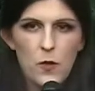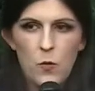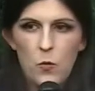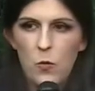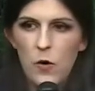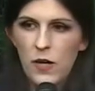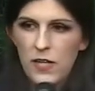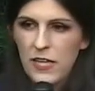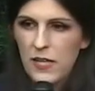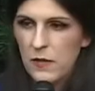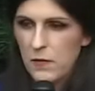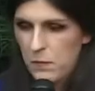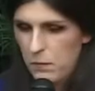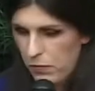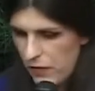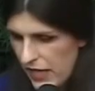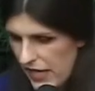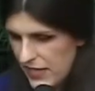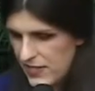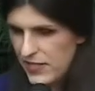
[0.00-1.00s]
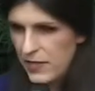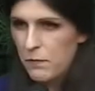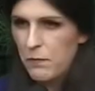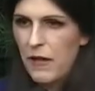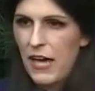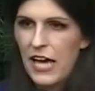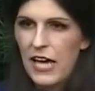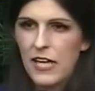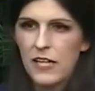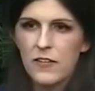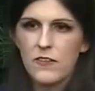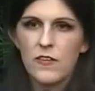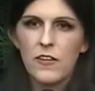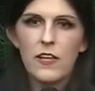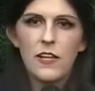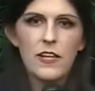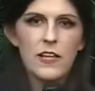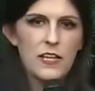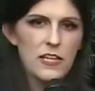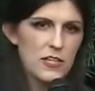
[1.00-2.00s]
walking in plastic bags
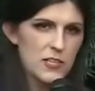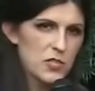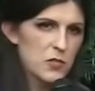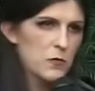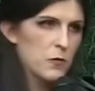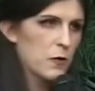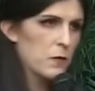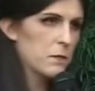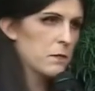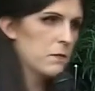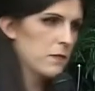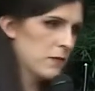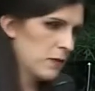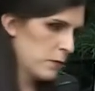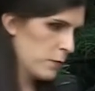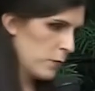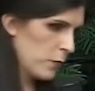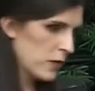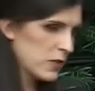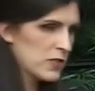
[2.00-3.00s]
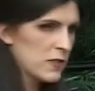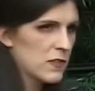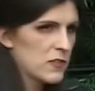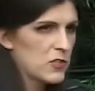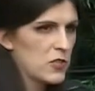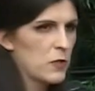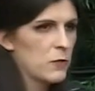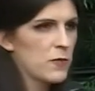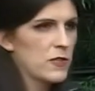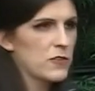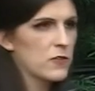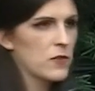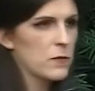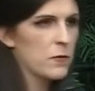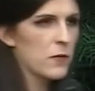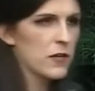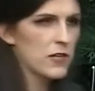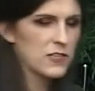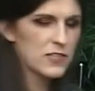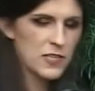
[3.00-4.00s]
into the first of the 2 victory
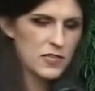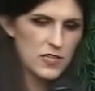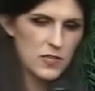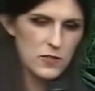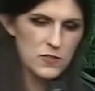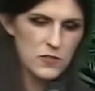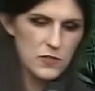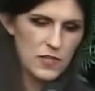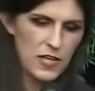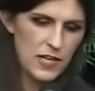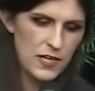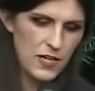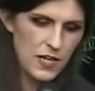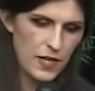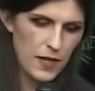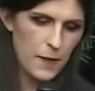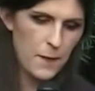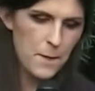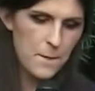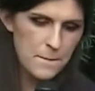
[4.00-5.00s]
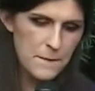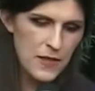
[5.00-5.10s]
parties I'd go to that night.